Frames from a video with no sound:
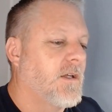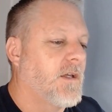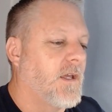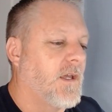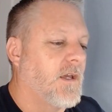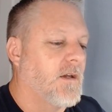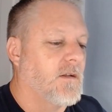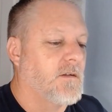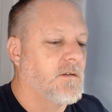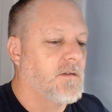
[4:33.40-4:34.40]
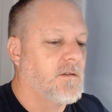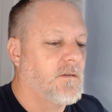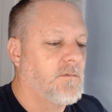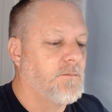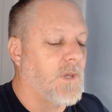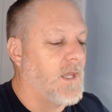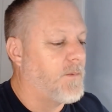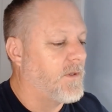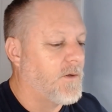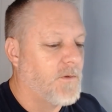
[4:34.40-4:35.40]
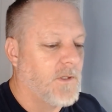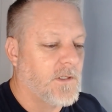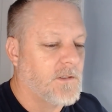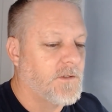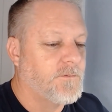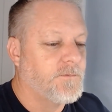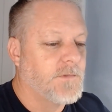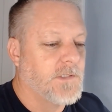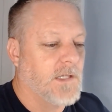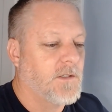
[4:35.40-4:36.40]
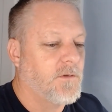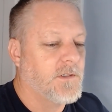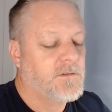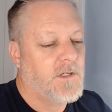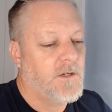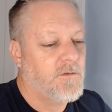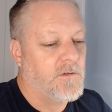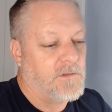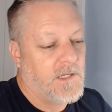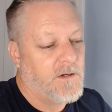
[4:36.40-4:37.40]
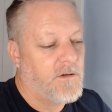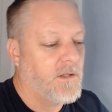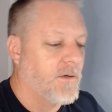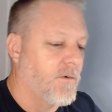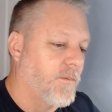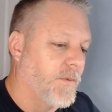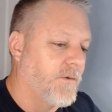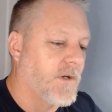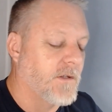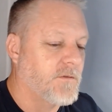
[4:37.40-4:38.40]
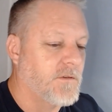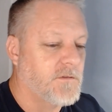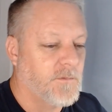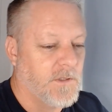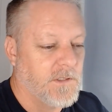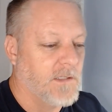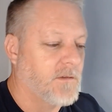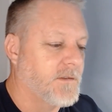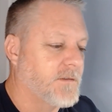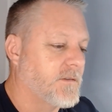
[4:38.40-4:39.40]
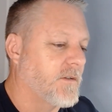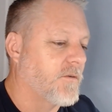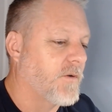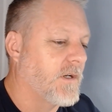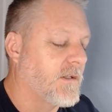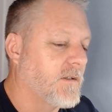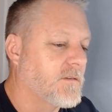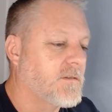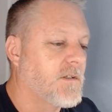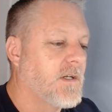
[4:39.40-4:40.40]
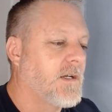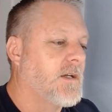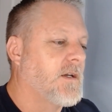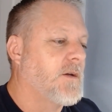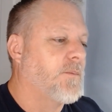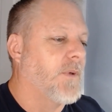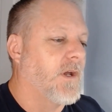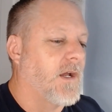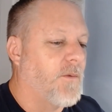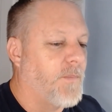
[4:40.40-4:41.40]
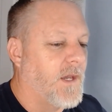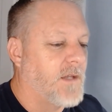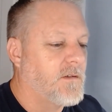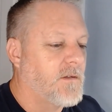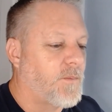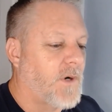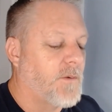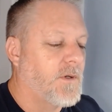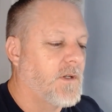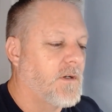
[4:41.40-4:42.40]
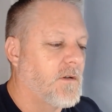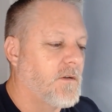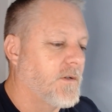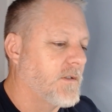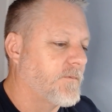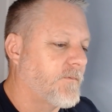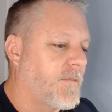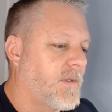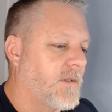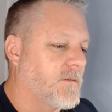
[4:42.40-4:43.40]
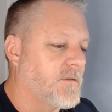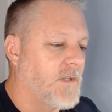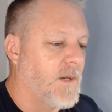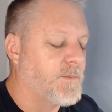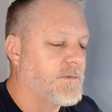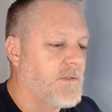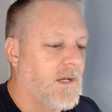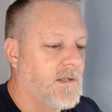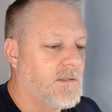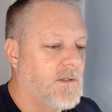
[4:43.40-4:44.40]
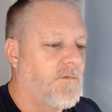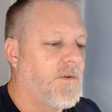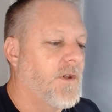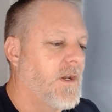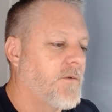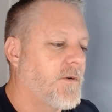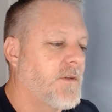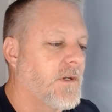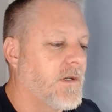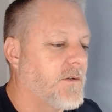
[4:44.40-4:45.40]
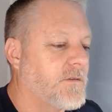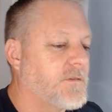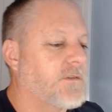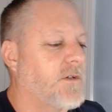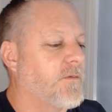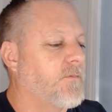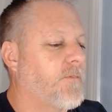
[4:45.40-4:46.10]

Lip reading: and maybe they will include yellow list countries later. They will move countries from the yellow list to the green list, but I imagine they're probably going to do it in steps, kind of like they've done everything else. So